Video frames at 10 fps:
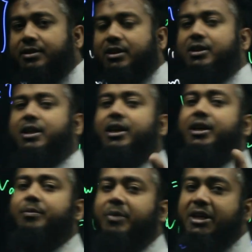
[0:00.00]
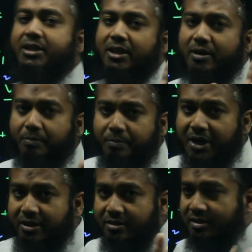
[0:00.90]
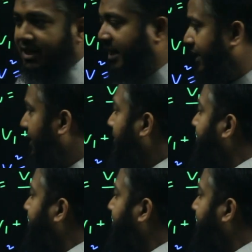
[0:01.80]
30 meter per second.